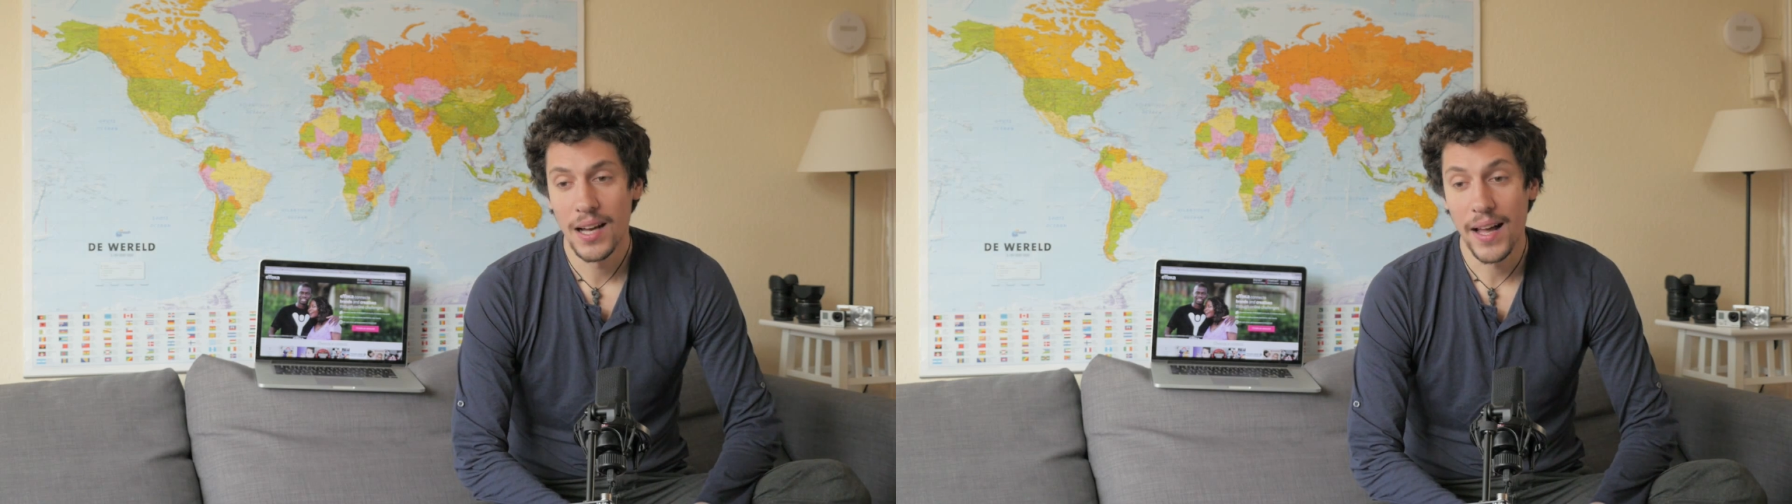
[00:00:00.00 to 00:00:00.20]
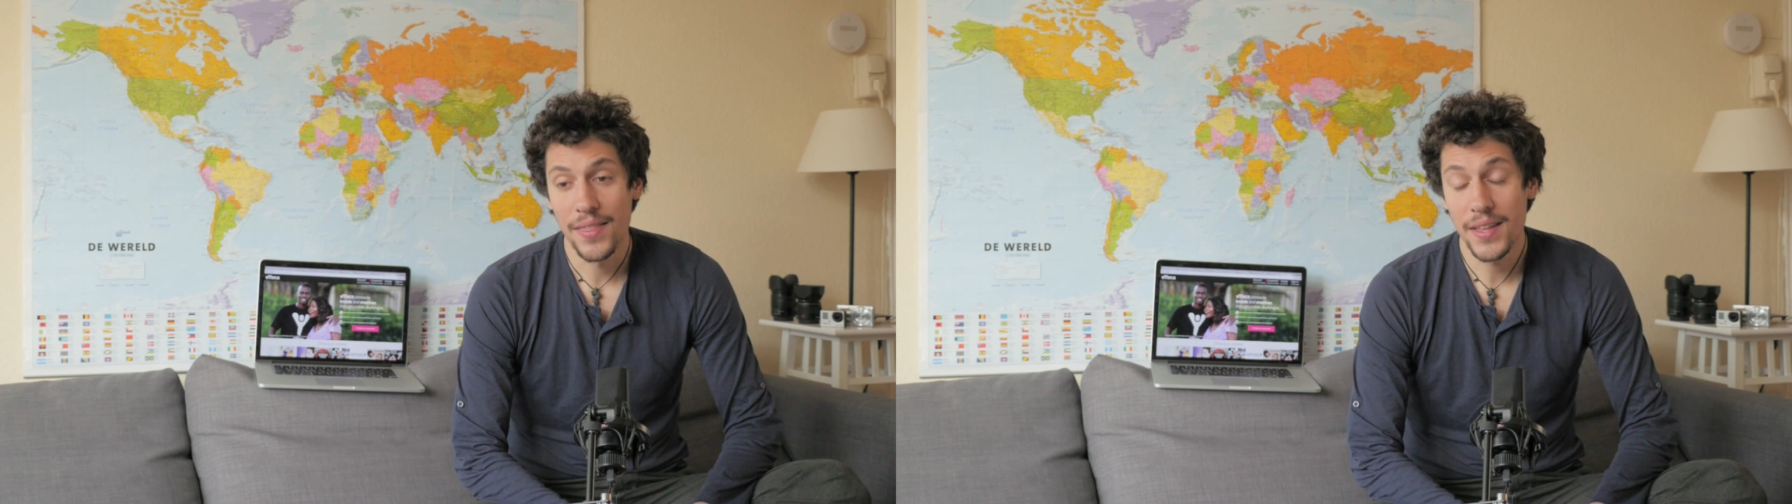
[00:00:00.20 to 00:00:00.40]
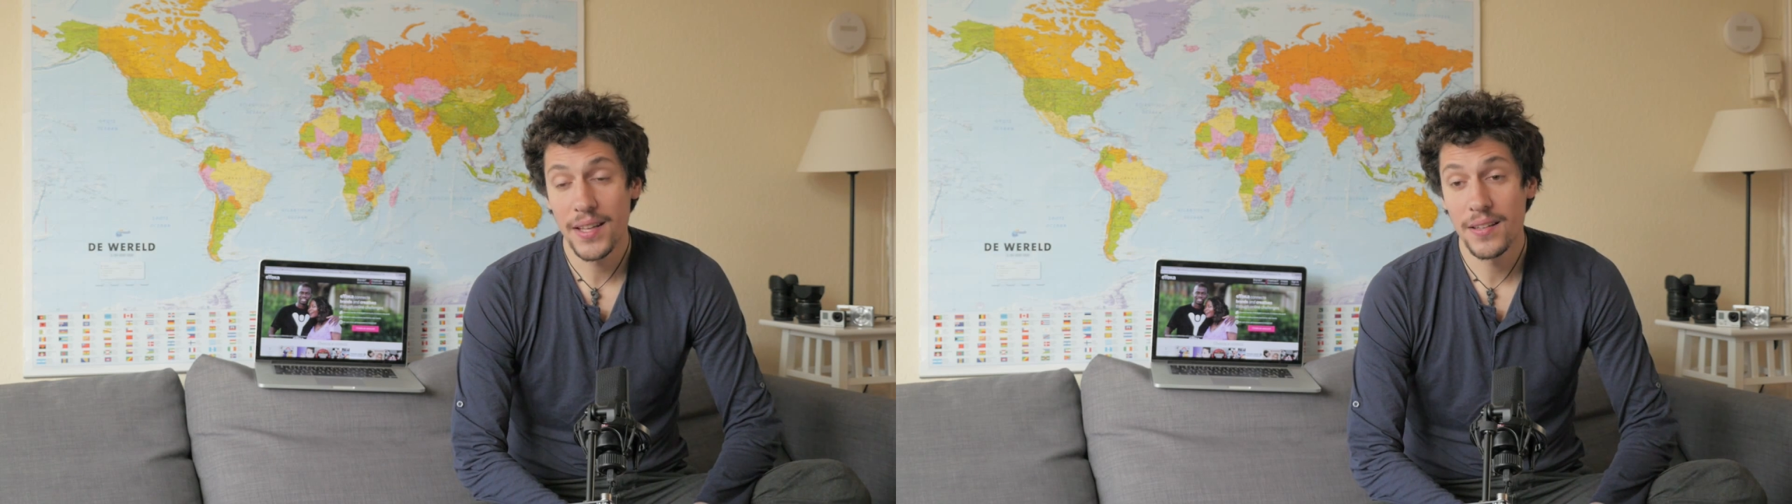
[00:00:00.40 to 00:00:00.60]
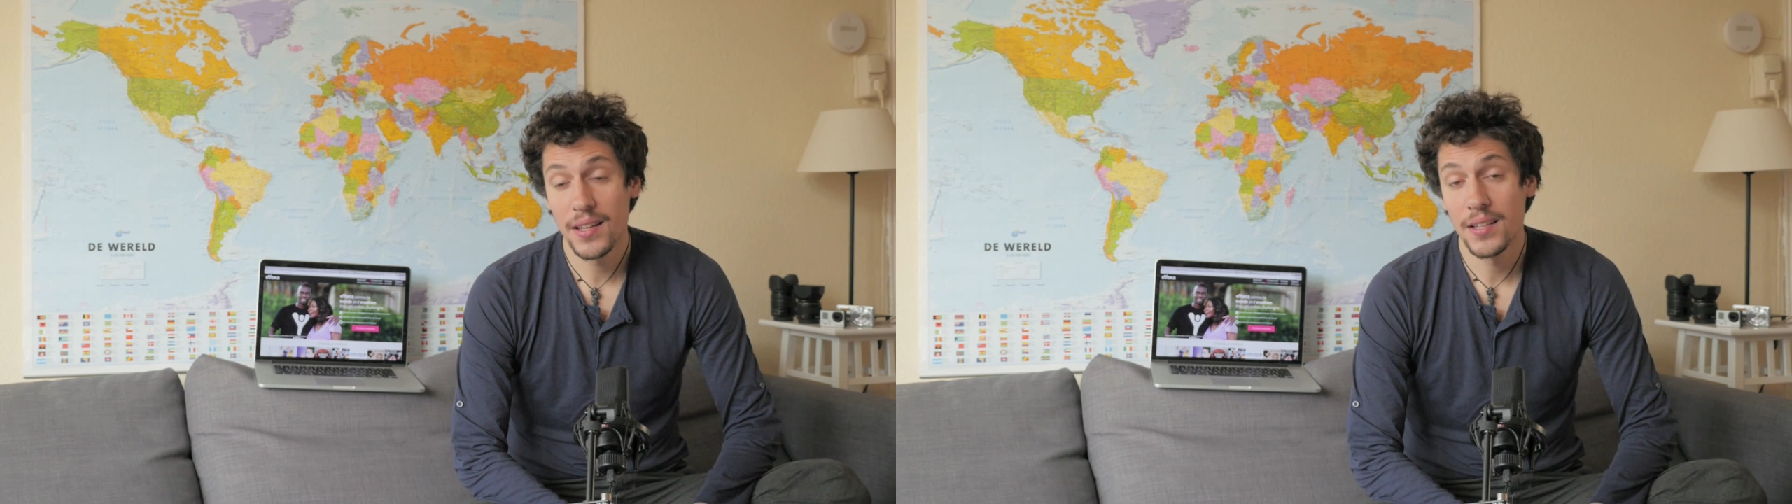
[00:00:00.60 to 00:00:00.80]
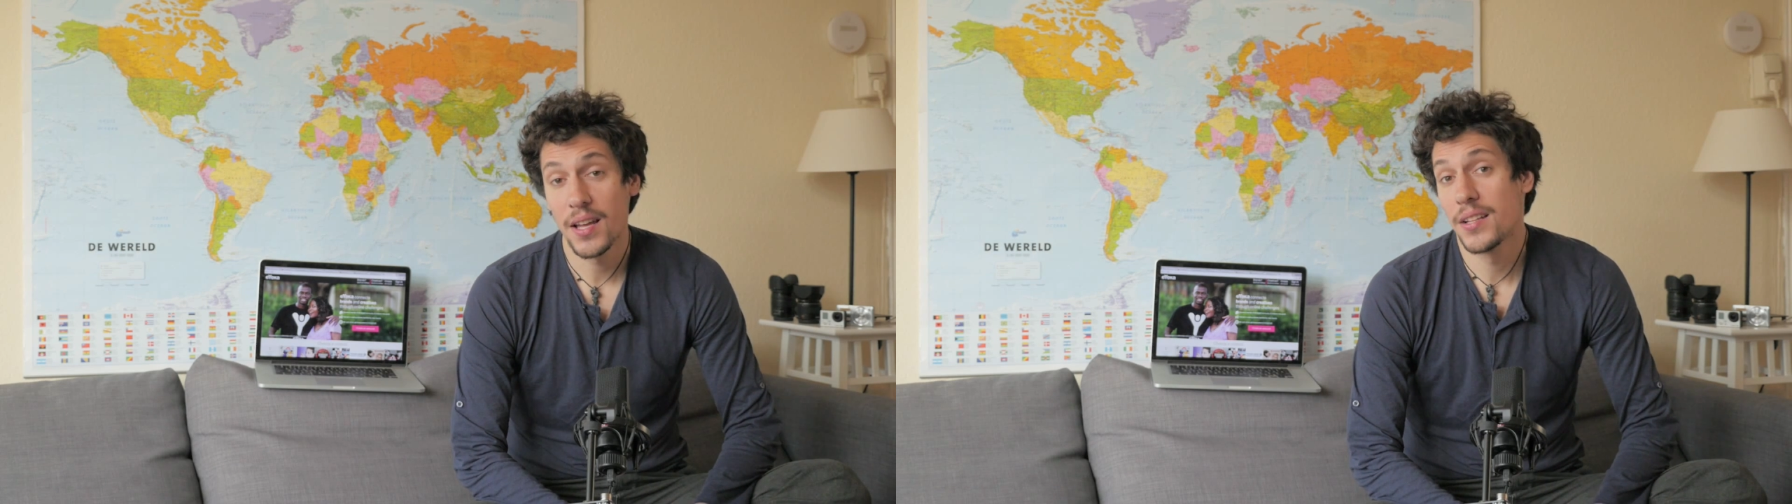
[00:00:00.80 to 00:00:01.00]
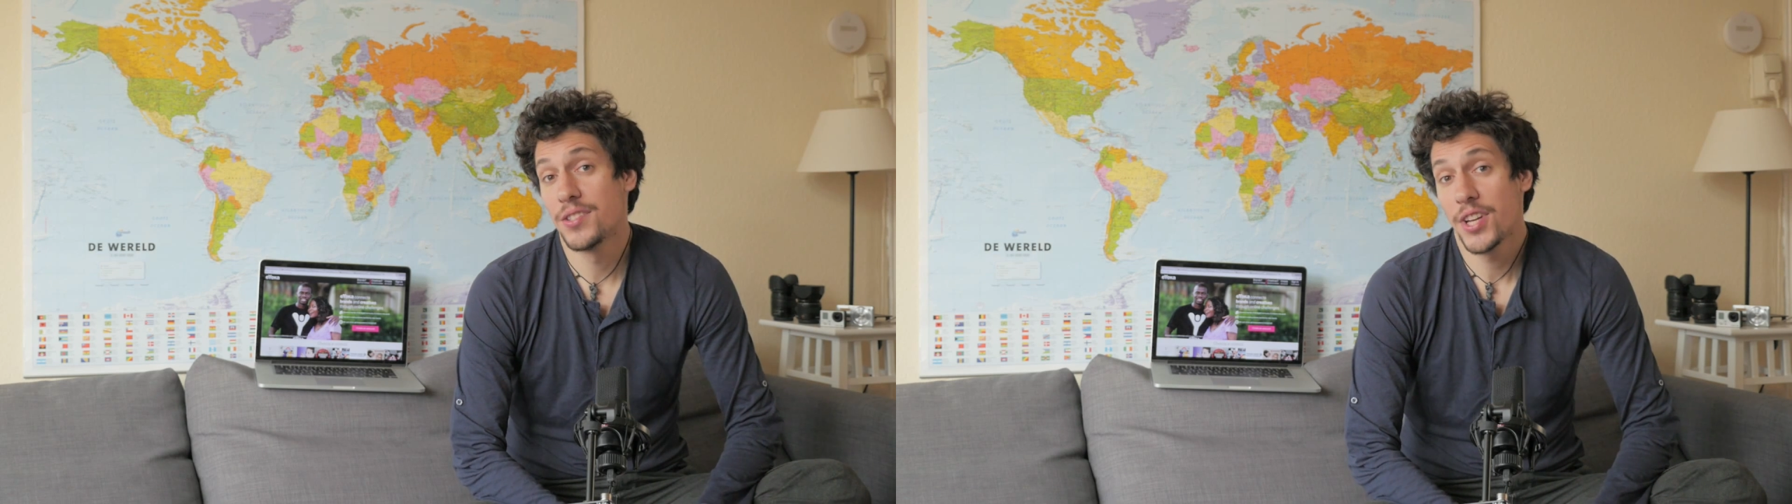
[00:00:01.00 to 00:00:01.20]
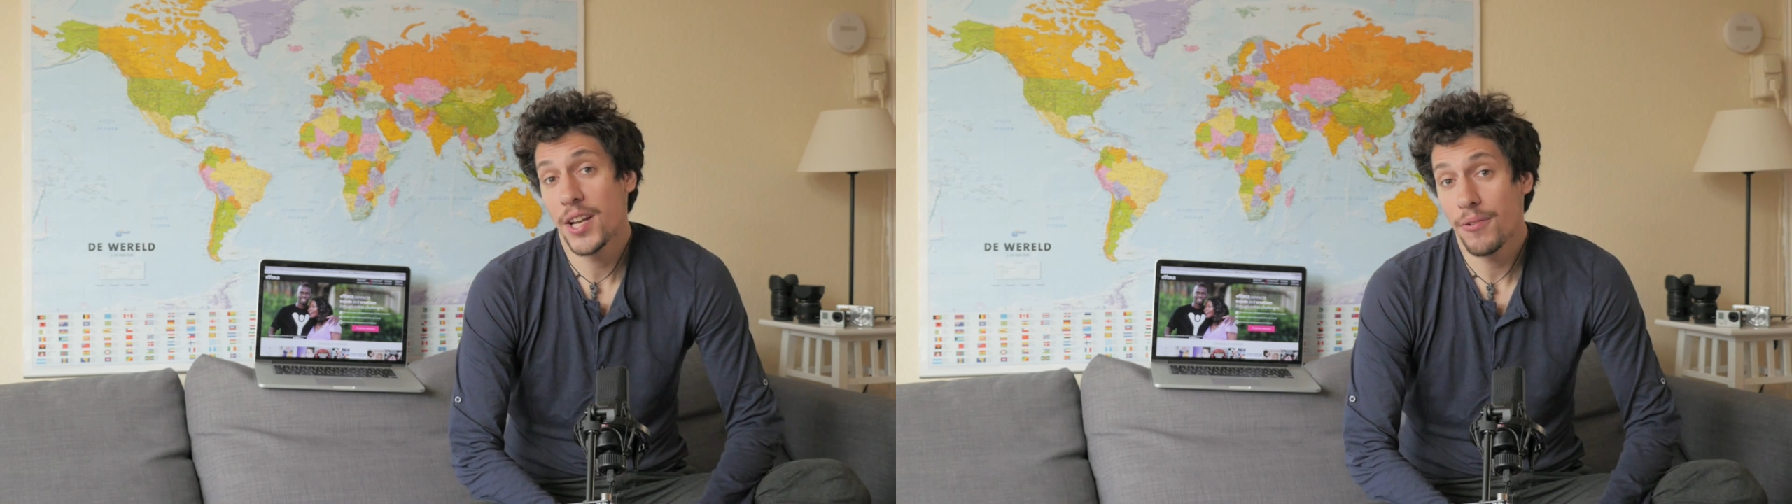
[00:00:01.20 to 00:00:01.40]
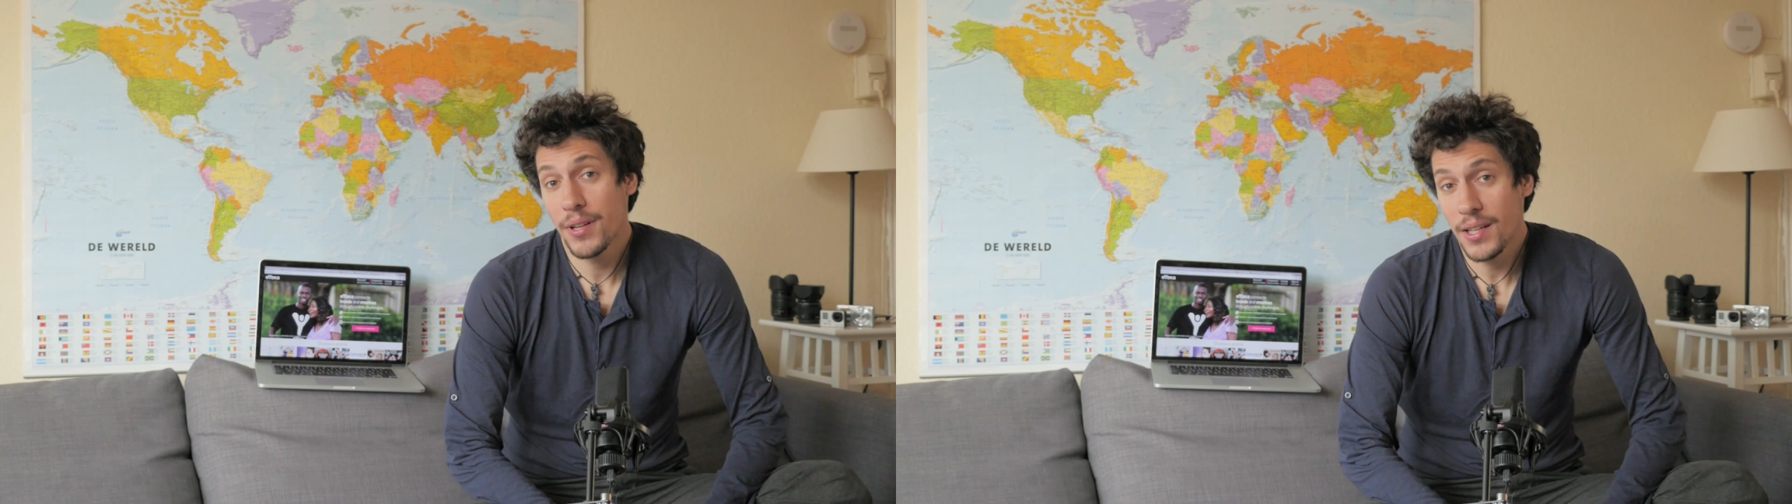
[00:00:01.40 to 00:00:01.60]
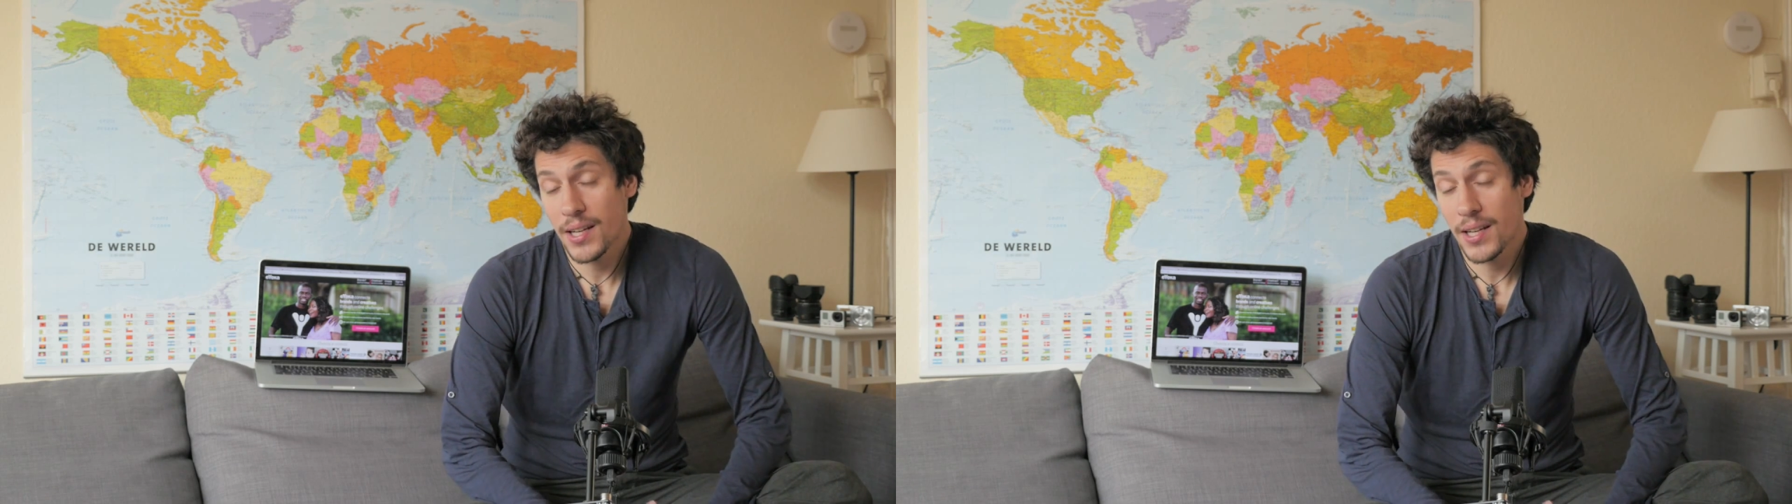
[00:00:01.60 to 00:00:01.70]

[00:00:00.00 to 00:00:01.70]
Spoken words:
And then in January,